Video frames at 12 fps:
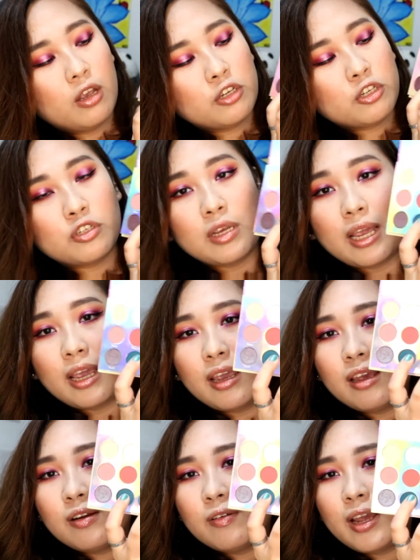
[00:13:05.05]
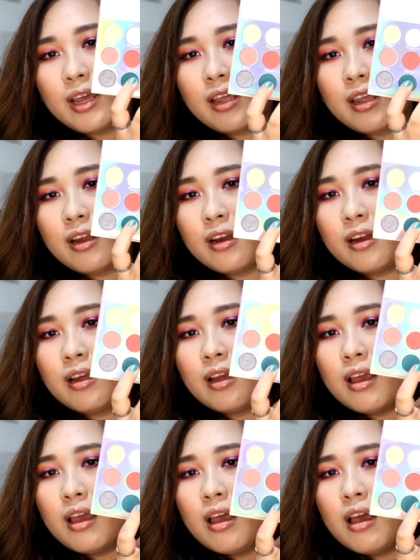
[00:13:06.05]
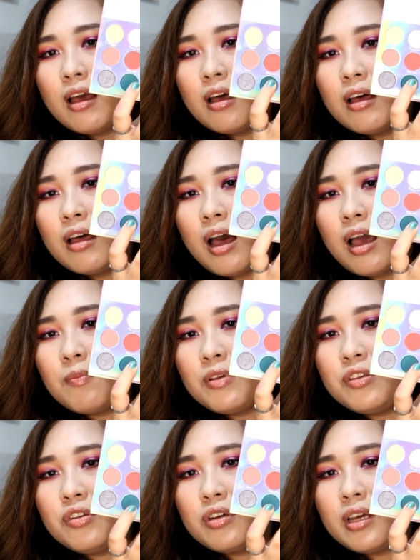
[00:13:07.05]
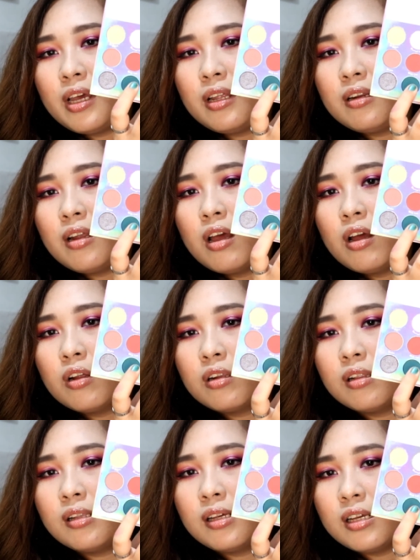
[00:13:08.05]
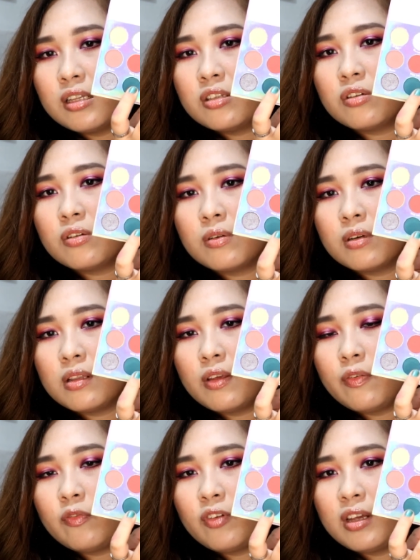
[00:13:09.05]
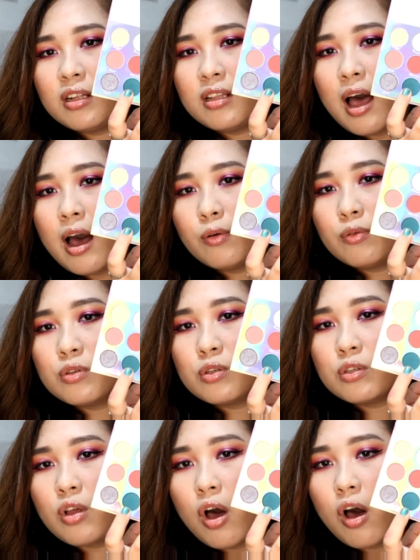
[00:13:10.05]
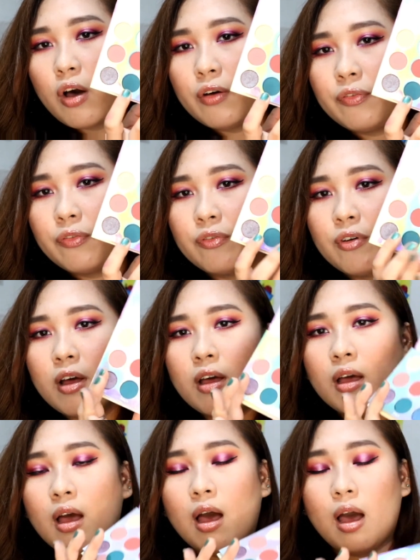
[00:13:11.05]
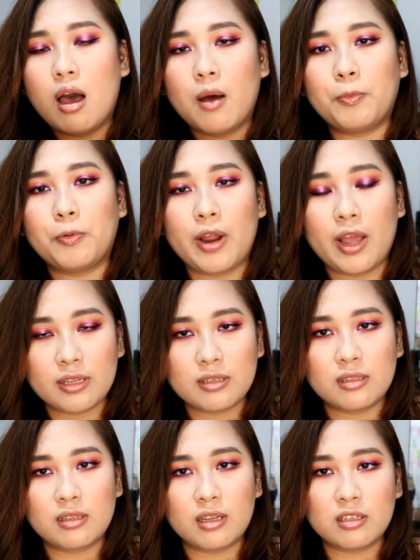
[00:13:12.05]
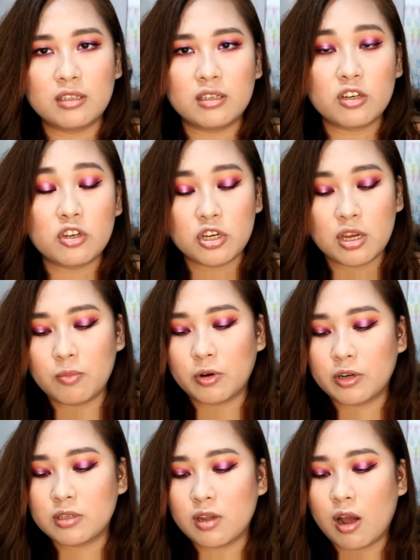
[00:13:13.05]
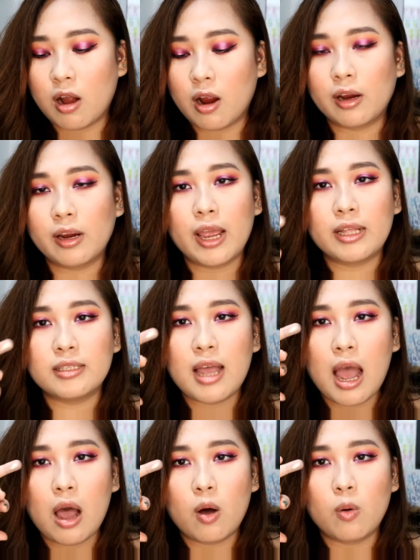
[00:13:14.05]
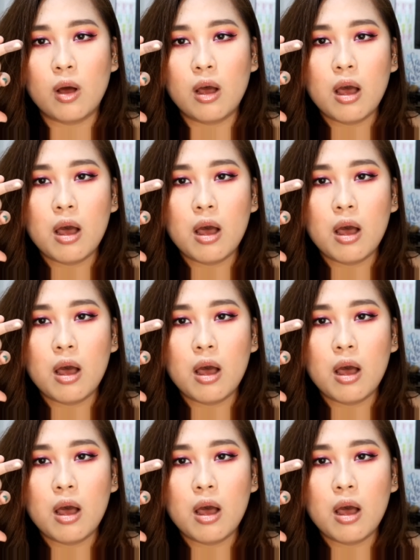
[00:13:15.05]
shade right here. I mean, you can literally feel how soft pressed these shimmers are and how